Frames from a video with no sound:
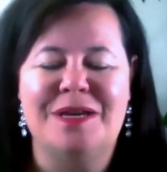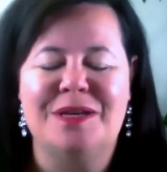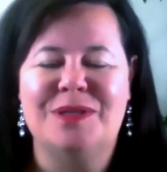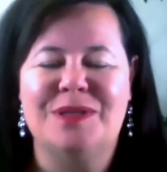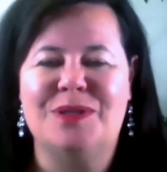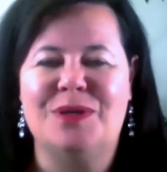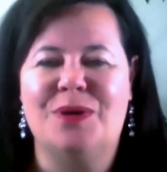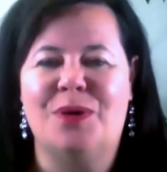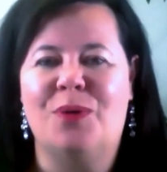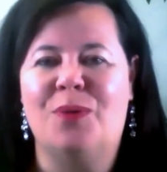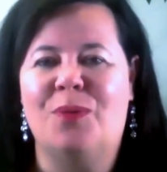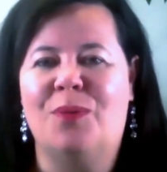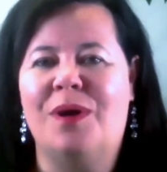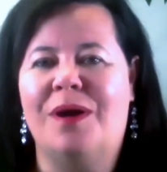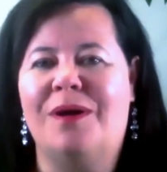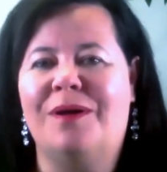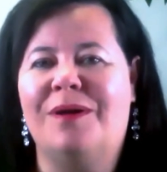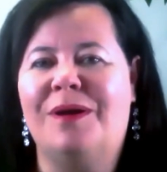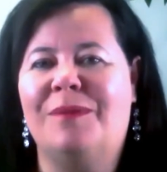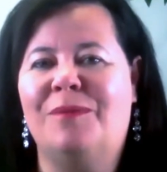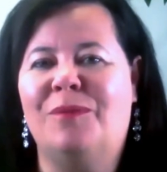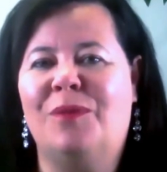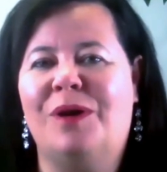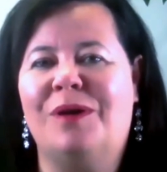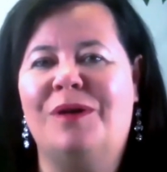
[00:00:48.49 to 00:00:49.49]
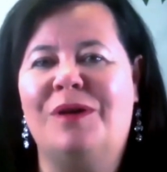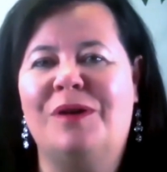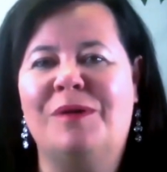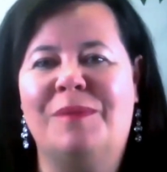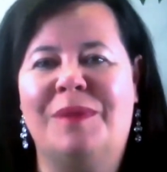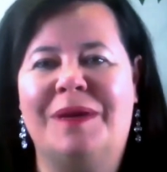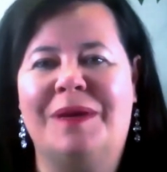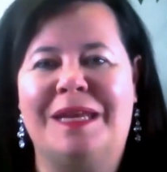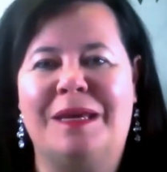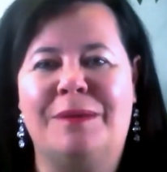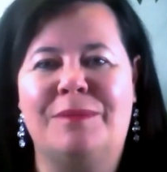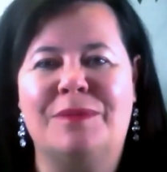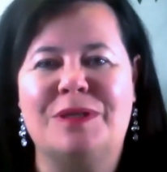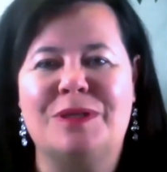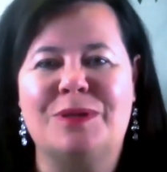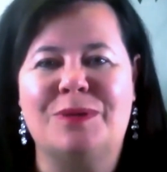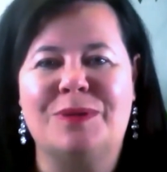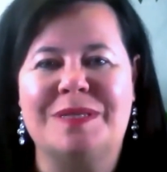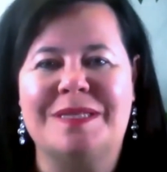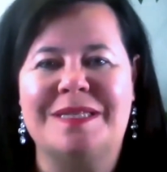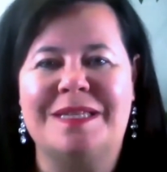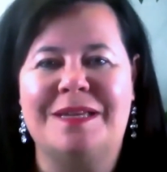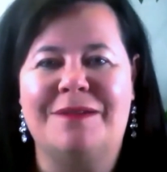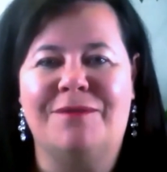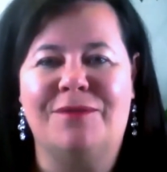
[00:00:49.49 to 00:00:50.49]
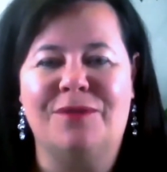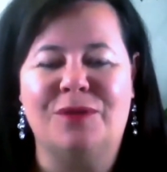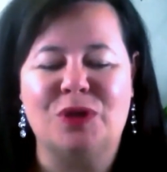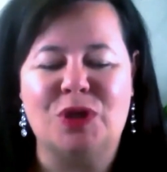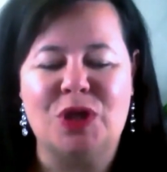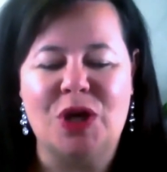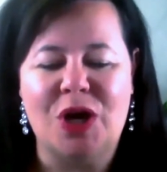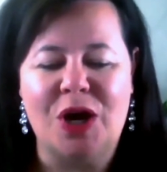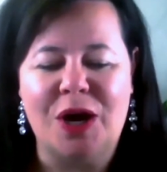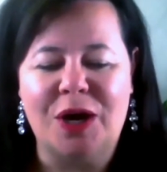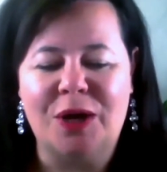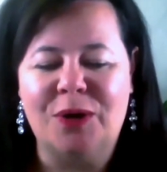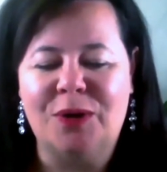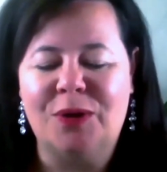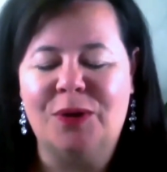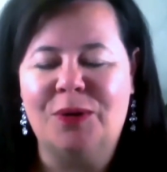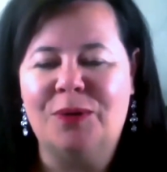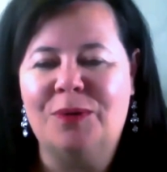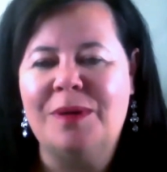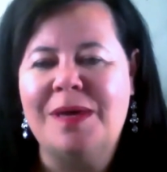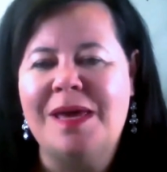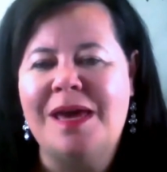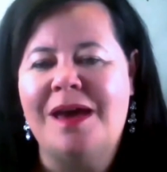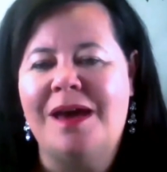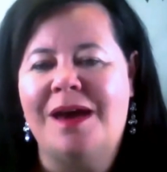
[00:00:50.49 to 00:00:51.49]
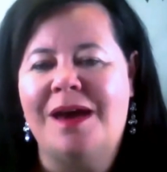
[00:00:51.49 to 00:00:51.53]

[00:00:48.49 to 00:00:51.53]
So welcome, welcome. My name is Christine Furtado.